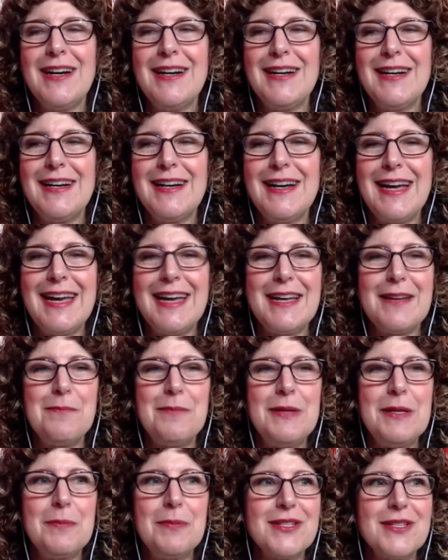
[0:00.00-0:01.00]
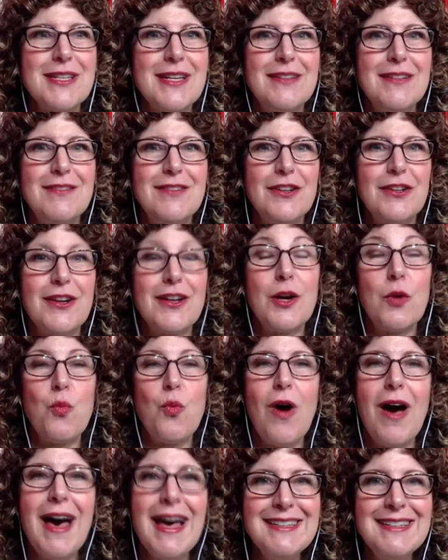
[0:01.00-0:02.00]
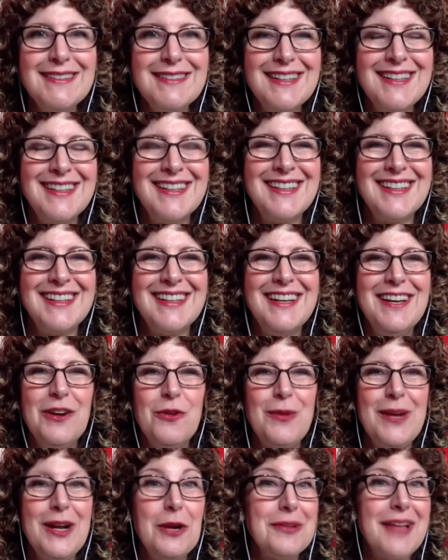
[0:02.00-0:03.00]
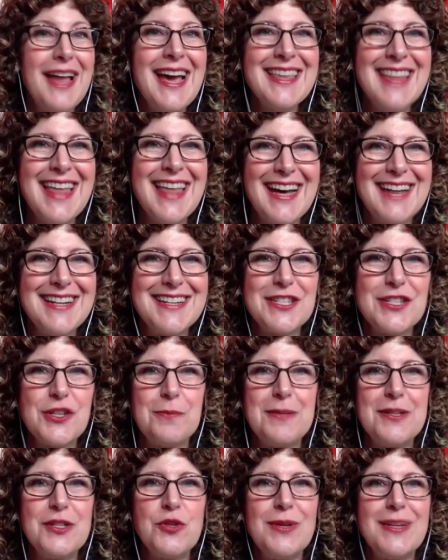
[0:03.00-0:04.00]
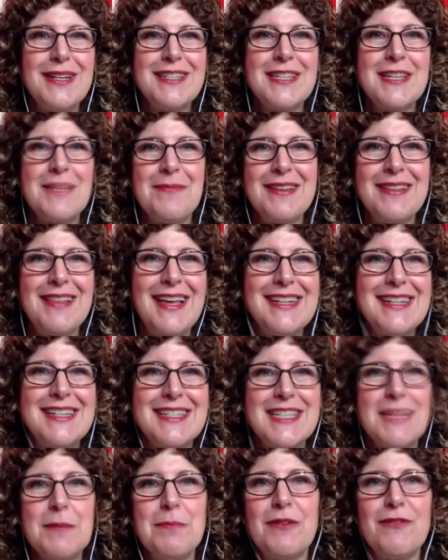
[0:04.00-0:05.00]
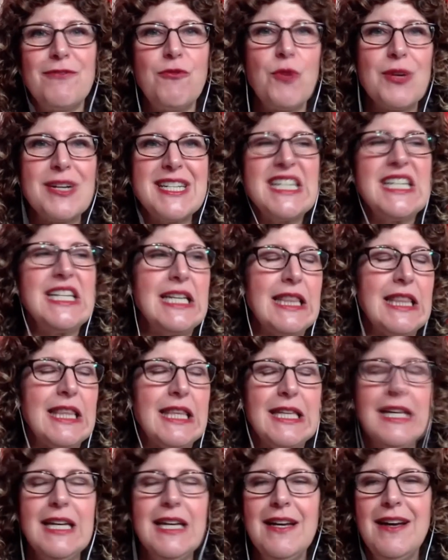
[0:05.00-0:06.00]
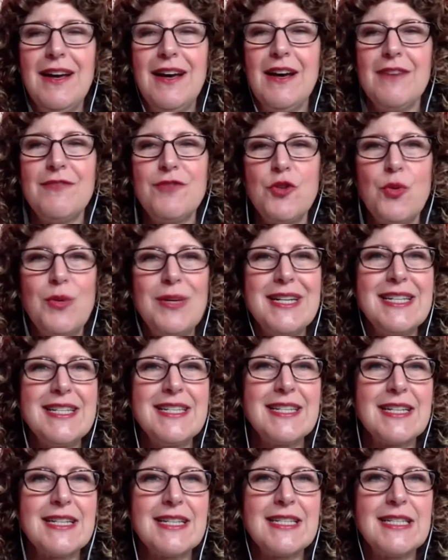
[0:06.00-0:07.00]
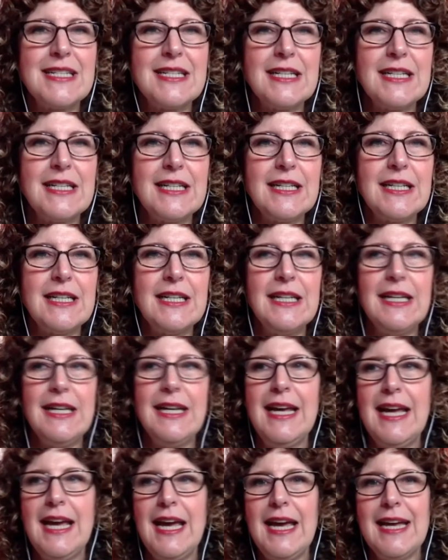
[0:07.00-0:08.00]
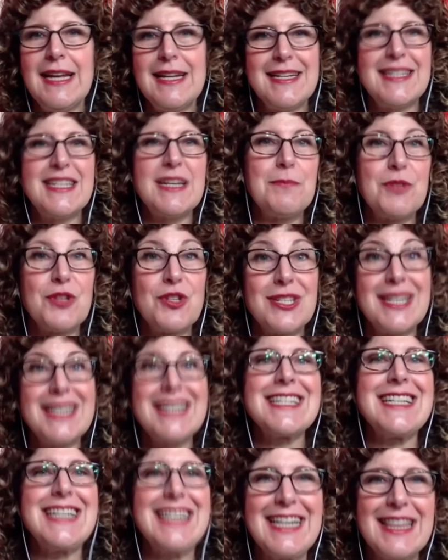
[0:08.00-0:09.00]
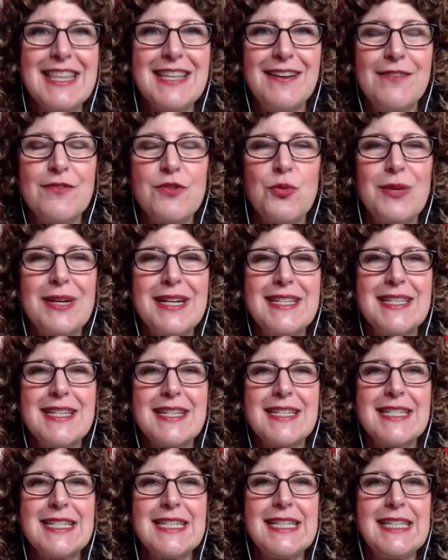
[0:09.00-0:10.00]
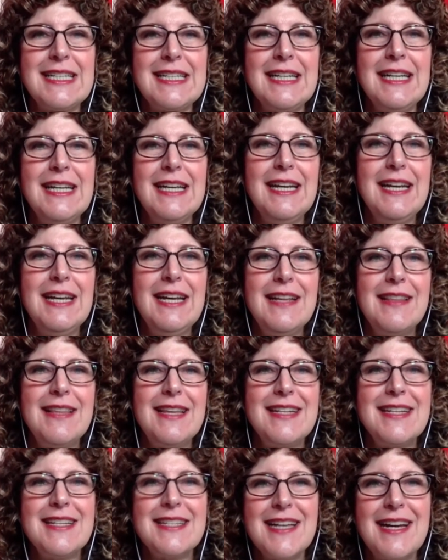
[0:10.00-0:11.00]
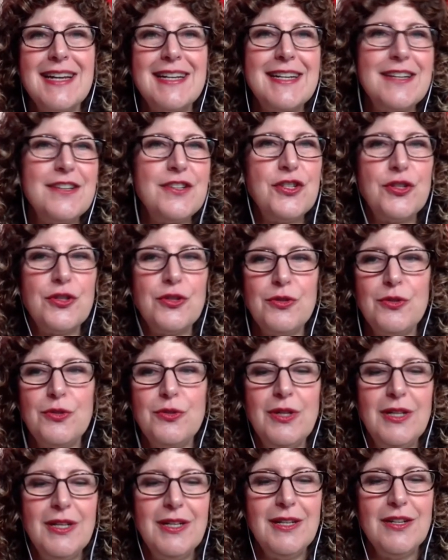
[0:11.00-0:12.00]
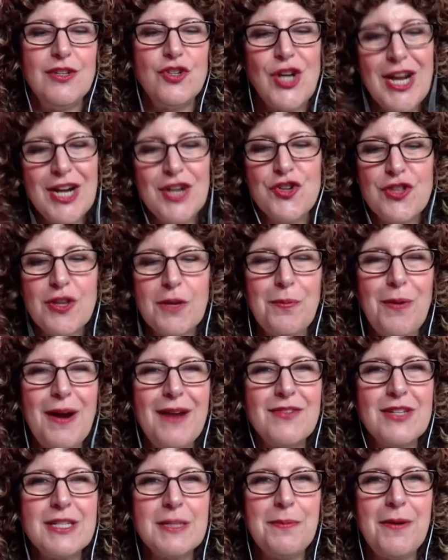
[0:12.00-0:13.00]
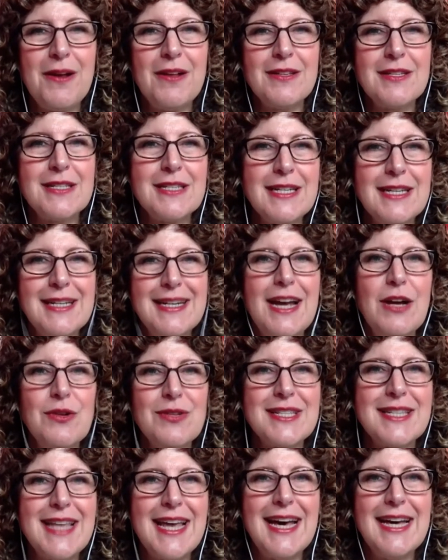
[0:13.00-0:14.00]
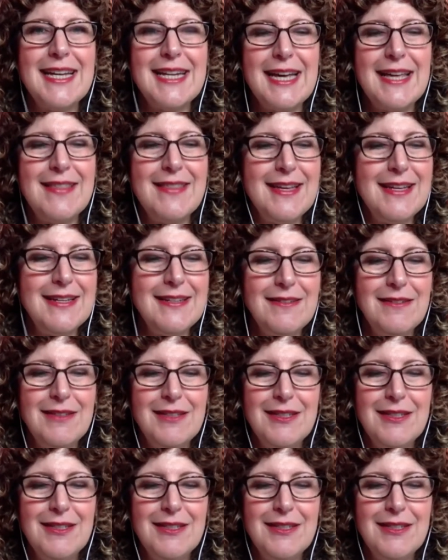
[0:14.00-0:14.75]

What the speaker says: And people said, you're going to what? We don't like that. So between something like December 14th of 2016 and December 16th of 2016, they decided to change their privacy policy, announce that, and then